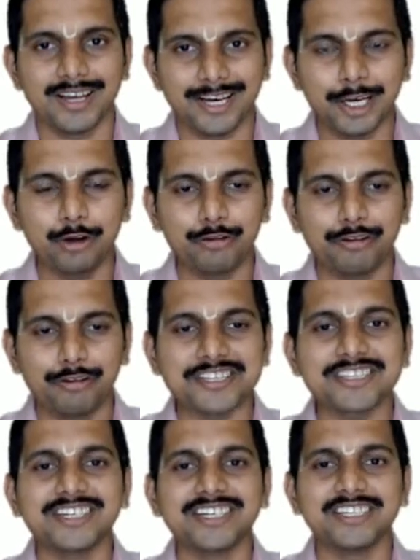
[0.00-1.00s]
Hello
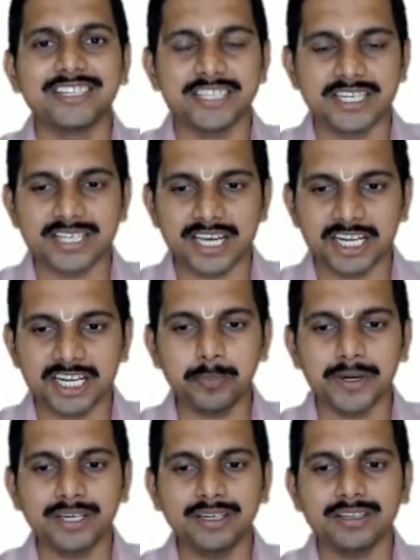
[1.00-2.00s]
friends, this is Anand
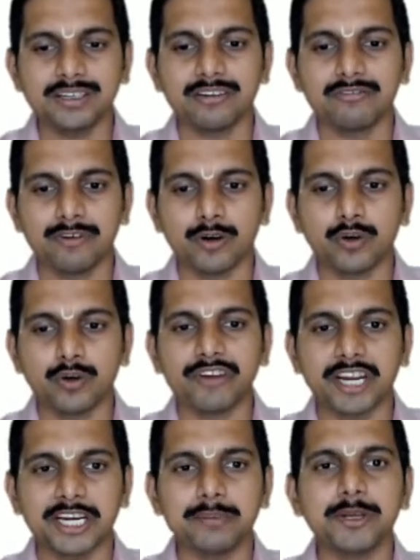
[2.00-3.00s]
Pai, founder of
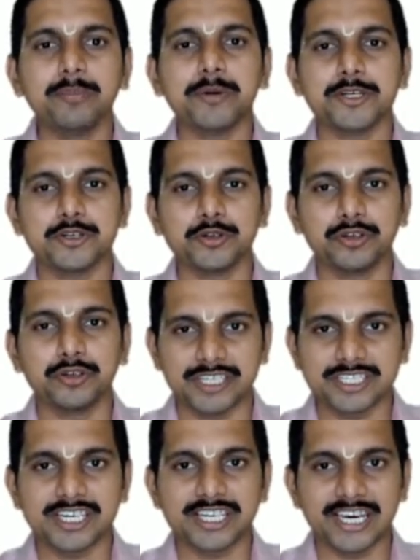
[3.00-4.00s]
Academy in Pursuit of
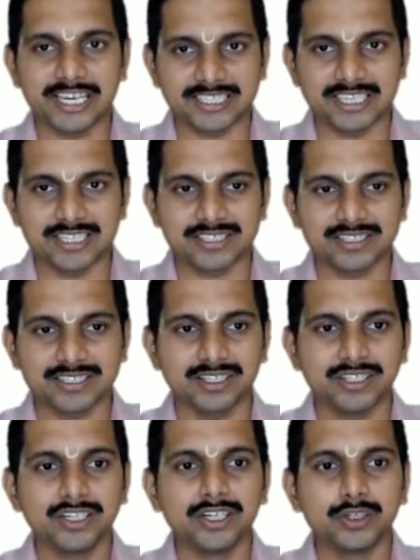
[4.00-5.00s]
Engineering Excellence.
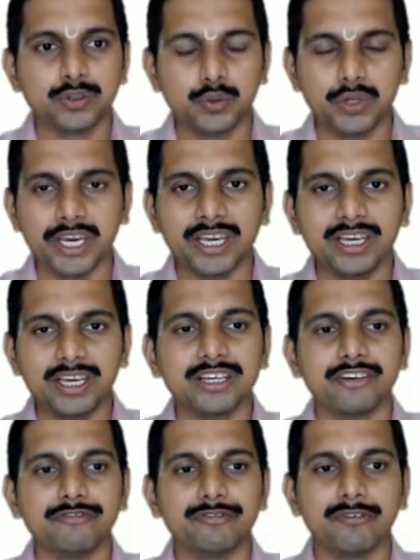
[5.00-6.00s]
Today,
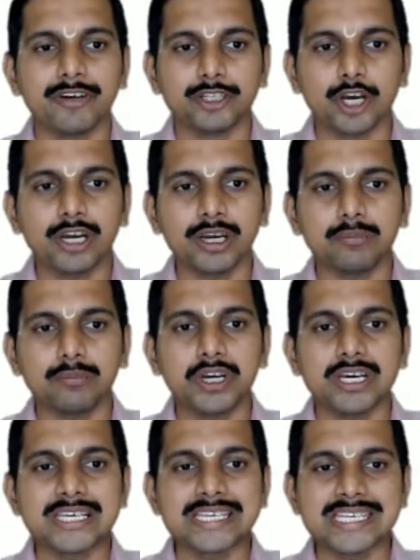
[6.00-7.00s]
we will talk about
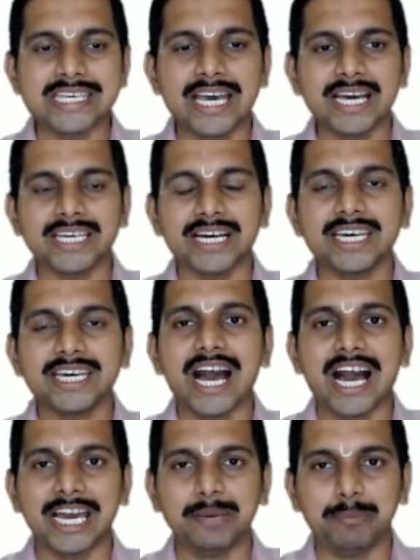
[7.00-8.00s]
CII
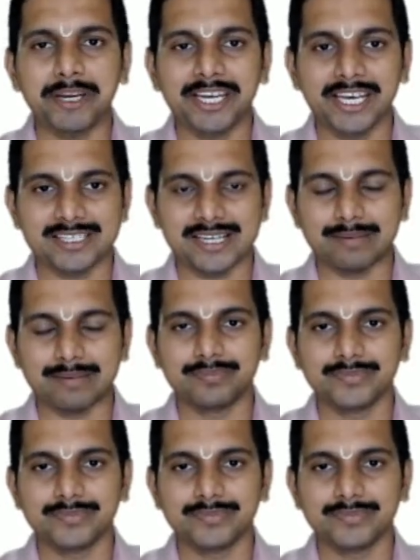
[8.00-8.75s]
IPATE exam.